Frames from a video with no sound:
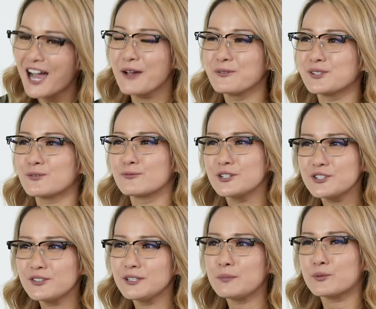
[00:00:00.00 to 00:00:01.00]
I was
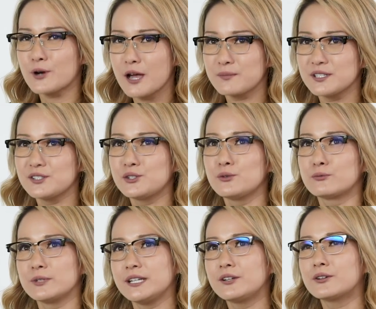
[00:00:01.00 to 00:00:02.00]
originally prompted to
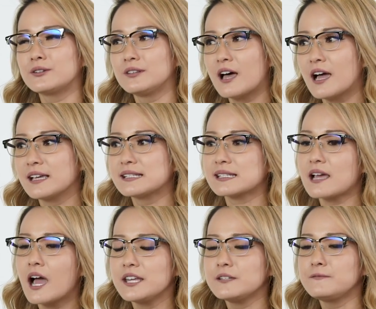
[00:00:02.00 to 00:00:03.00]
read her lines
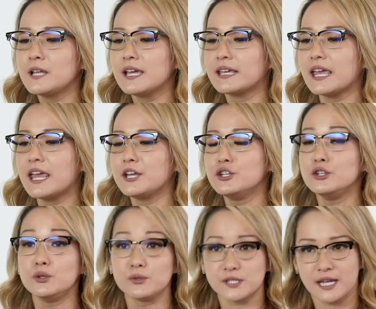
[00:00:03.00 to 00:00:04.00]
kind of like a
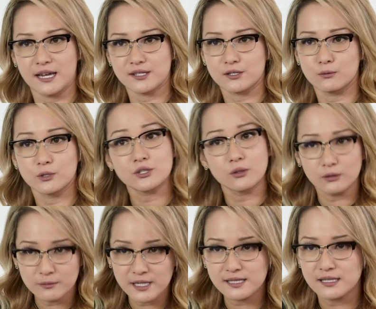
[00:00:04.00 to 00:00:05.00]
newscaster, which
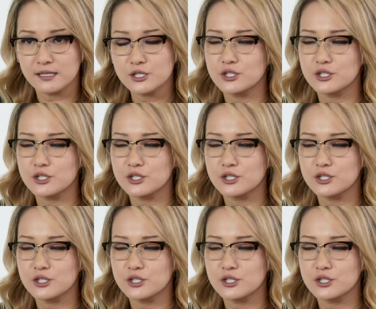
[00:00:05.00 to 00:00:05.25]
totally makes sense.